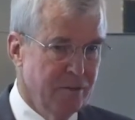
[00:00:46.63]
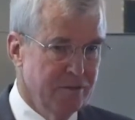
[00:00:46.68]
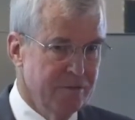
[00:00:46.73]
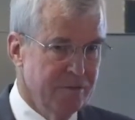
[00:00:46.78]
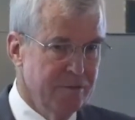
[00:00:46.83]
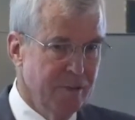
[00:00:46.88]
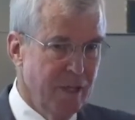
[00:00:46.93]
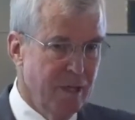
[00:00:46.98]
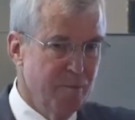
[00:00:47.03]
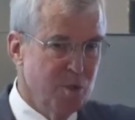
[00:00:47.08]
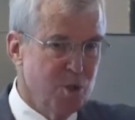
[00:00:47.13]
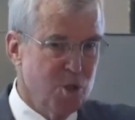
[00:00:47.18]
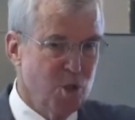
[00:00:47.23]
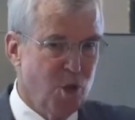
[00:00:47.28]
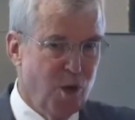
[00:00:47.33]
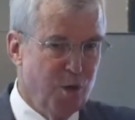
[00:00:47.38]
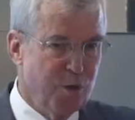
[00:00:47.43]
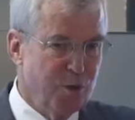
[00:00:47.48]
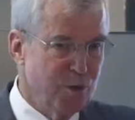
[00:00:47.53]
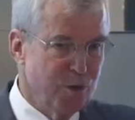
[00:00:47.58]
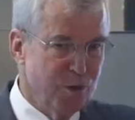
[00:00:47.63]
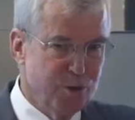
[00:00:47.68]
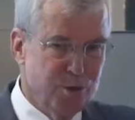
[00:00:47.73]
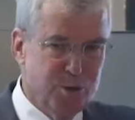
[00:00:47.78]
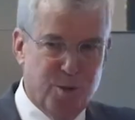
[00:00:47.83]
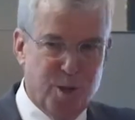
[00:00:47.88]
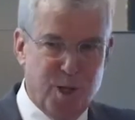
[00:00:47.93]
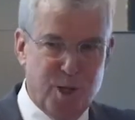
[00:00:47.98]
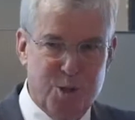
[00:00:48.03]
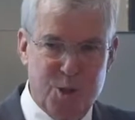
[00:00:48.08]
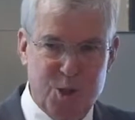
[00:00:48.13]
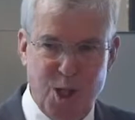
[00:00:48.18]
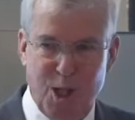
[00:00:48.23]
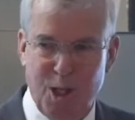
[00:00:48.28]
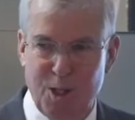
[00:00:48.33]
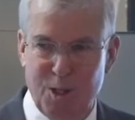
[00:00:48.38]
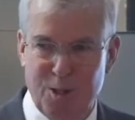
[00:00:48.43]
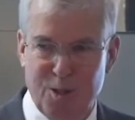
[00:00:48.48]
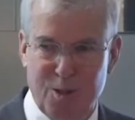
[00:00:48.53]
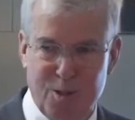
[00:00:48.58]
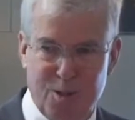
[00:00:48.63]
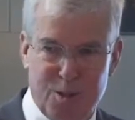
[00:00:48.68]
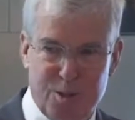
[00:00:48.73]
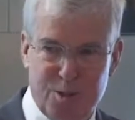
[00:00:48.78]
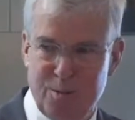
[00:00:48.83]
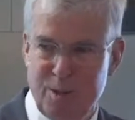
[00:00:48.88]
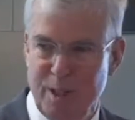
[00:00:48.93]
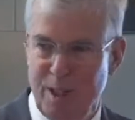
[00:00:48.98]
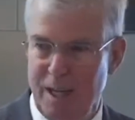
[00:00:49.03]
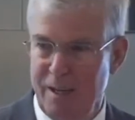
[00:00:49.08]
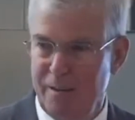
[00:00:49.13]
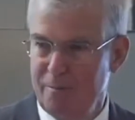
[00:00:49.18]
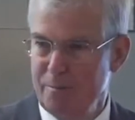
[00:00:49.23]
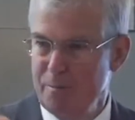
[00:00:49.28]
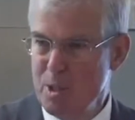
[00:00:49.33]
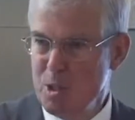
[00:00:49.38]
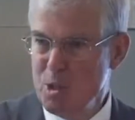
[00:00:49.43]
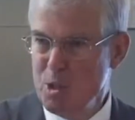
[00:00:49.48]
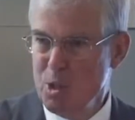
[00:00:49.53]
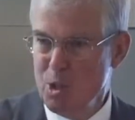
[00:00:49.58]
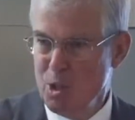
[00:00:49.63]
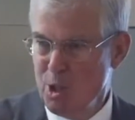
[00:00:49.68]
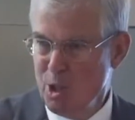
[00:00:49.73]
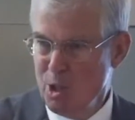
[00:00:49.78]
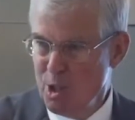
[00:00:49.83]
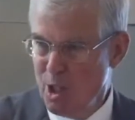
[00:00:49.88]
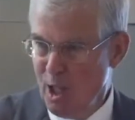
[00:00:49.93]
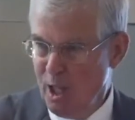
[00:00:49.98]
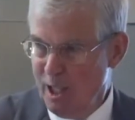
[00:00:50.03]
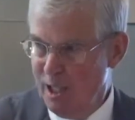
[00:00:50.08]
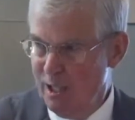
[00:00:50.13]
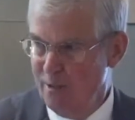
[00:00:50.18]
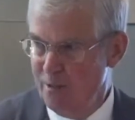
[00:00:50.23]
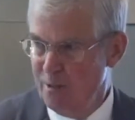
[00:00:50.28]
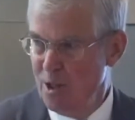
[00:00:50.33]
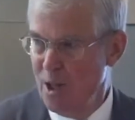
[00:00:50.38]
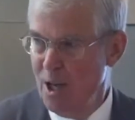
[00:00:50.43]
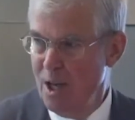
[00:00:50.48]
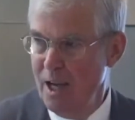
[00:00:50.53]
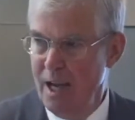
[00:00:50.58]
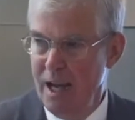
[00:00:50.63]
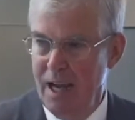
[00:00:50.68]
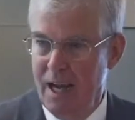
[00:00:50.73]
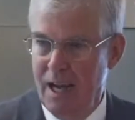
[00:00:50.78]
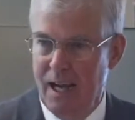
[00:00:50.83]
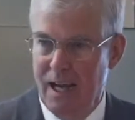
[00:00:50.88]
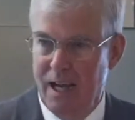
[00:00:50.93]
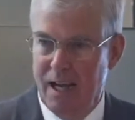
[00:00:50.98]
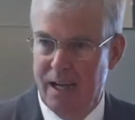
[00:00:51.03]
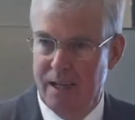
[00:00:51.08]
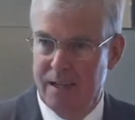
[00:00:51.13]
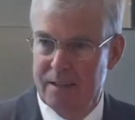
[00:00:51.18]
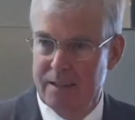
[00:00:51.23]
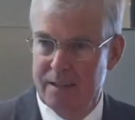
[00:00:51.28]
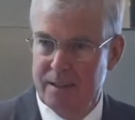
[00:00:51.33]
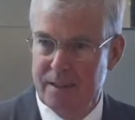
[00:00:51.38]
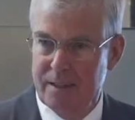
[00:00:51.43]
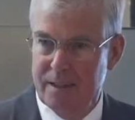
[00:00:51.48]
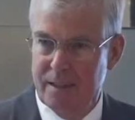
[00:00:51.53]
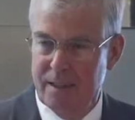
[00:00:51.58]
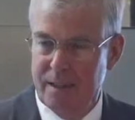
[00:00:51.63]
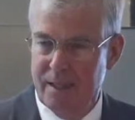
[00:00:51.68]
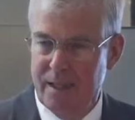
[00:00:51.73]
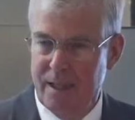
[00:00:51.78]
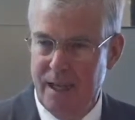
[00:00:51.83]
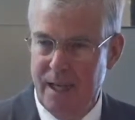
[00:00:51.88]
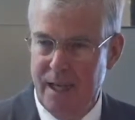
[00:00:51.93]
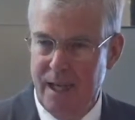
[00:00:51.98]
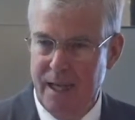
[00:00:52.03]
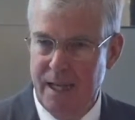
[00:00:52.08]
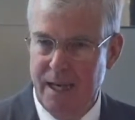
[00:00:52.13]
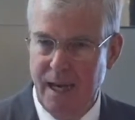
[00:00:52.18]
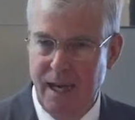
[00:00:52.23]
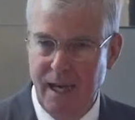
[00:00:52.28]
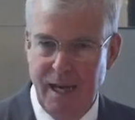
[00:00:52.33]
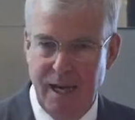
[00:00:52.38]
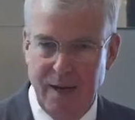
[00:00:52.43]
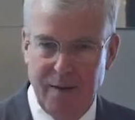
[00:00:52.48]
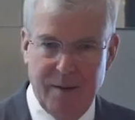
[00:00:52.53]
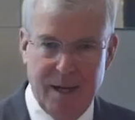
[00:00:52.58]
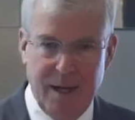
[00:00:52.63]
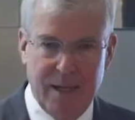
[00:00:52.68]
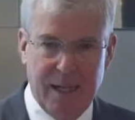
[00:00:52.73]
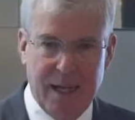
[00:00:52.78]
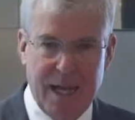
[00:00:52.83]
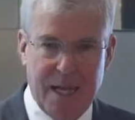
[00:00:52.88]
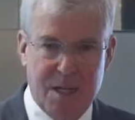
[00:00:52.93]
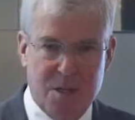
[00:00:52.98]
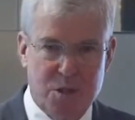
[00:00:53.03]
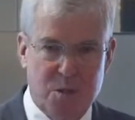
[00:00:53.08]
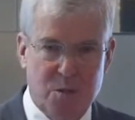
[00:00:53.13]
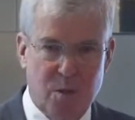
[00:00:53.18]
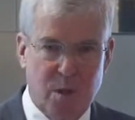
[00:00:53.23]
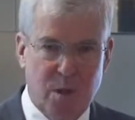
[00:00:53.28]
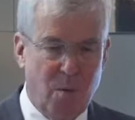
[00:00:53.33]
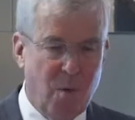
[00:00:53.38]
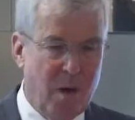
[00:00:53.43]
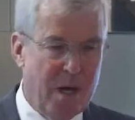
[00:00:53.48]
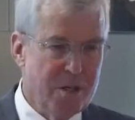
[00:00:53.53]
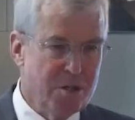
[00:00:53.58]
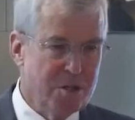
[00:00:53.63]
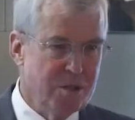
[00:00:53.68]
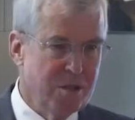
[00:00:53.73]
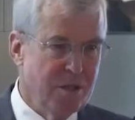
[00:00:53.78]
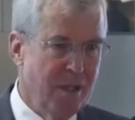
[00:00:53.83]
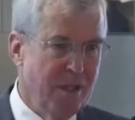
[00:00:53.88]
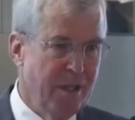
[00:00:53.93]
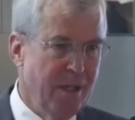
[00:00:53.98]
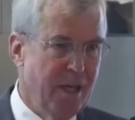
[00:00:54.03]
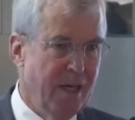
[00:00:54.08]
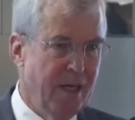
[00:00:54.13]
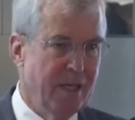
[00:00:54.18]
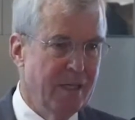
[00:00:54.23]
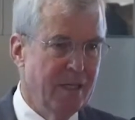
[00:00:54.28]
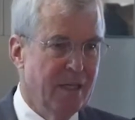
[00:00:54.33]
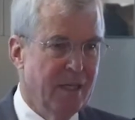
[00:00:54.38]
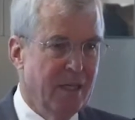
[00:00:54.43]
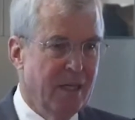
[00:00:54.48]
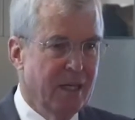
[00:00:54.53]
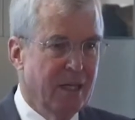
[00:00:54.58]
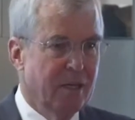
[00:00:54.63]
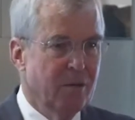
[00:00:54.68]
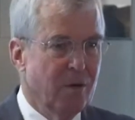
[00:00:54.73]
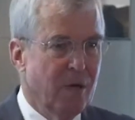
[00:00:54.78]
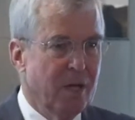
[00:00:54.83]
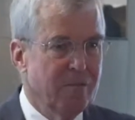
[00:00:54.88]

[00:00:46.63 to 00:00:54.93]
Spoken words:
famous authors, U.S. senators, we have business executives. And I'll ask you a question that Greg